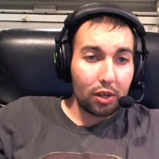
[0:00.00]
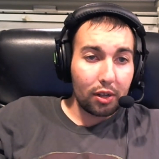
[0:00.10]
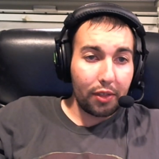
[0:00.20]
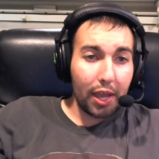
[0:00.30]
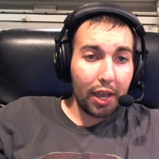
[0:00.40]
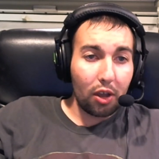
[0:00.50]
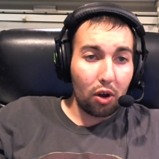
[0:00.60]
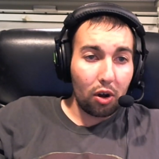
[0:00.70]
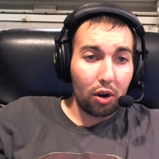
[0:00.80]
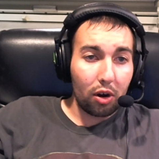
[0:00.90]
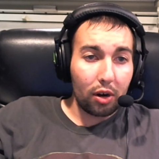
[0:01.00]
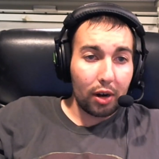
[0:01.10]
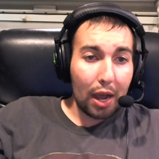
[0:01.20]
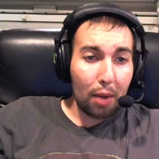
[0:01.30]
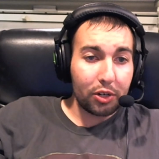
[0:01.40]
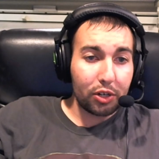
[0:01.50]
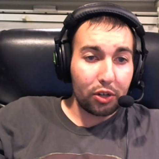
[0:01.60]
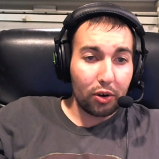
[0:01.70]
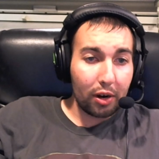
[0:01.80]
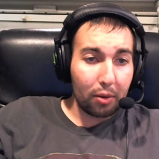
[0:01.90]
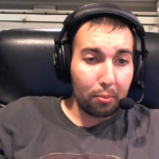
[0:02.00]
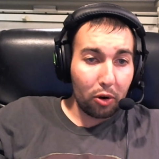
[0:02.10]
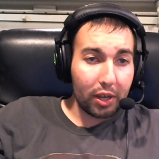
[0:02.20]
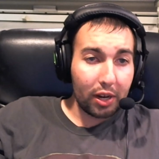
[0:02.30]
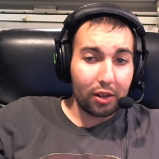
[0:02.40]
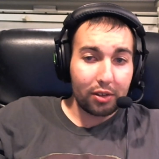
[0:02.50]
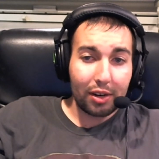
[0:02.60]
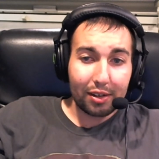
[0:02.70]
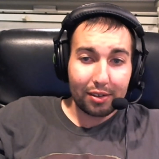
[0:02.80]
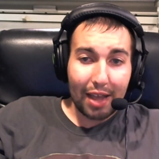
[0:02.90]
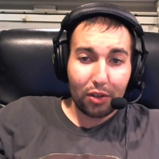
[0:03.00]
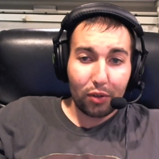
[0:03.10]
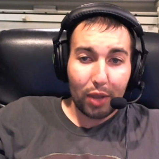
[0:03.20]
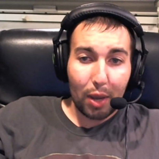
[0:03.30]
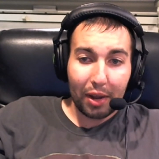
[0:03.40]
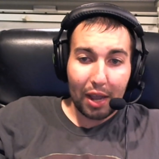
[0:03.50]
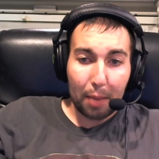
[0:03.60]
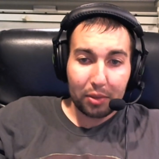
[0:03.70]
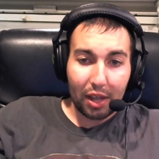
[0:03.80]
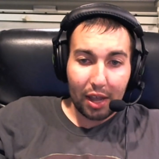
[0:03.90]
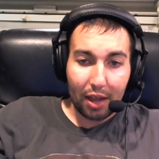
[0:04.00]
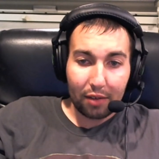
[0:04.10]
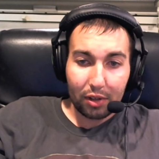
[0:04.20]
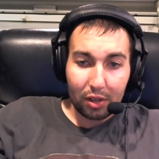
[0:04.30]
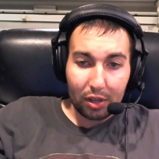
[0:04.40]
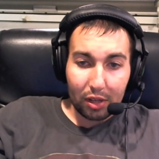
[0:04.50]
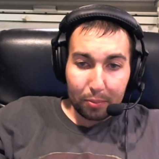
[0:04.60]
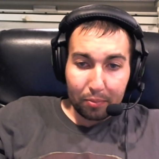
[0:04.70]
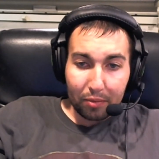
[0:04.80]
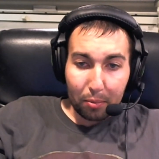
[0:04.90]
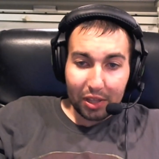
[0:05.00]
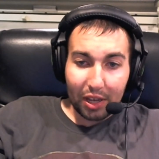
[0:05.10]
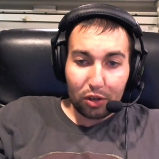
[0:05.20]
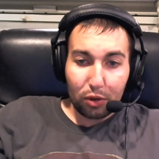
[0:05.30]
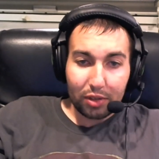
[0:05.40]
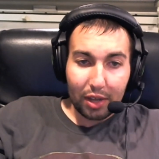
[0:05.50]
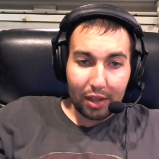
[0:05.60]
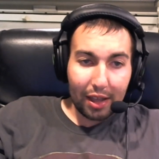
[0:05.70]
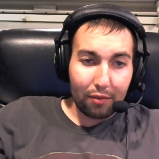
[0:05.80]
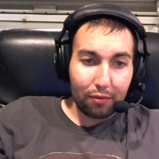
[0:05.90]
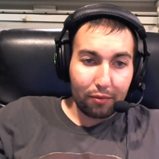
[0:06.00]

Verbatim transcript: they are, how much their market is, and exactly how many apps they have. But they do say they have